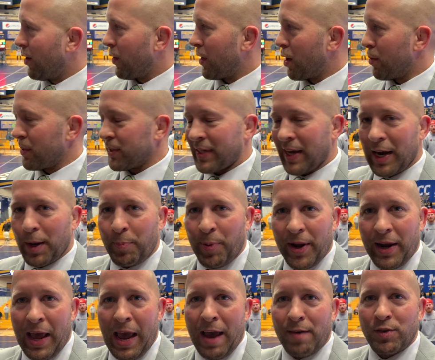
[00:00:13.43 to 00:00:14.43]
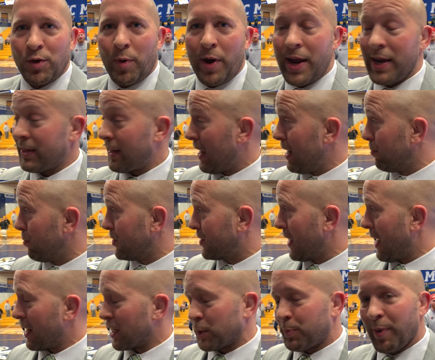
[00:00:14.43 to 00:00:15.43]
We almost had to pin a heavyweight. They
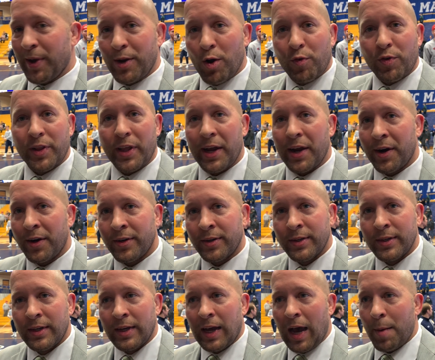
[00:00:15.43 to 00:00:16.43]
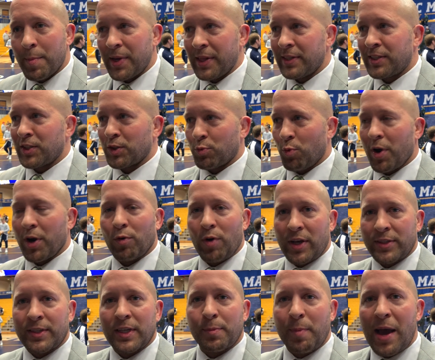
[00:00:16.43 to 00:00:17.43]
almost had us pinned over there. I mean, this is what a
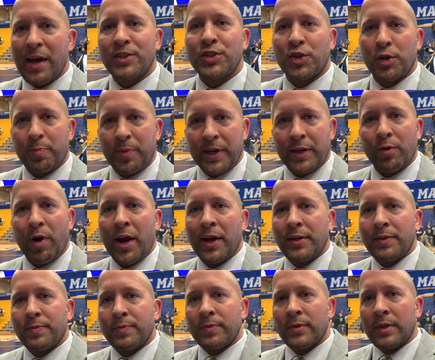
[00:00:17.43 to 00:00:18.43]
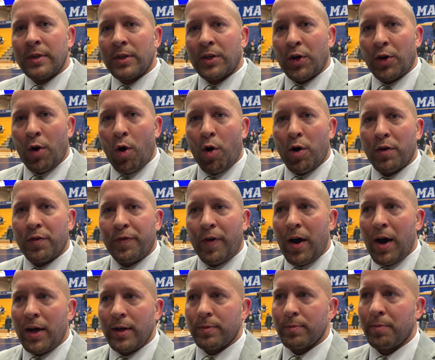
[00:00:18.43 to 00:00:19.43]
wrestling match should be, right? Good hard
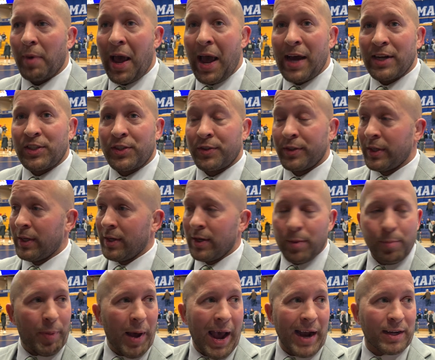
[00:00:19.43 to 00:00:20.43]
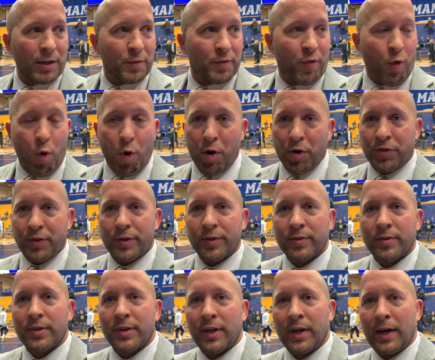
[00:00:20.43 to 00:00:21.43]
fought match, back and forth.
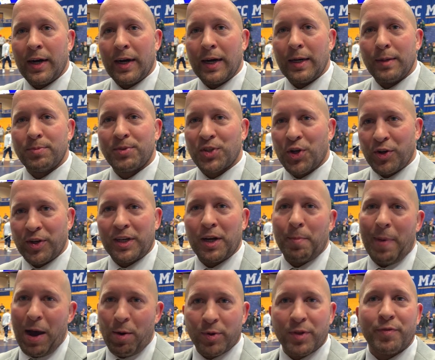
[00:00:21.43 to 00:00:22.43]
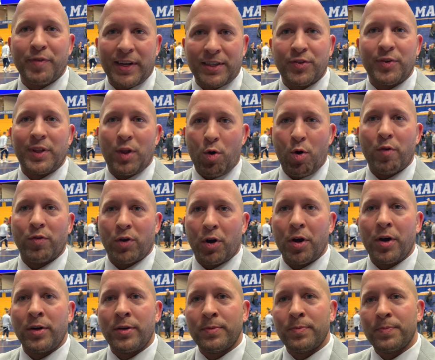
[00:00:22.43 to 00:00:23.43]
It's good to come out with a victory though
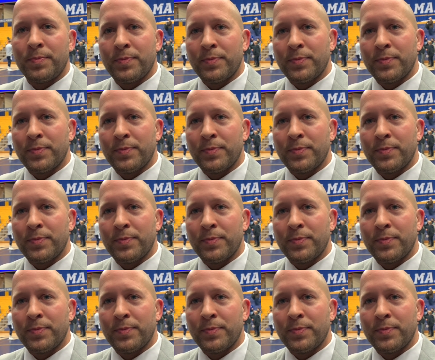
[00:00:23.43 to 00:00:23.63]
overall.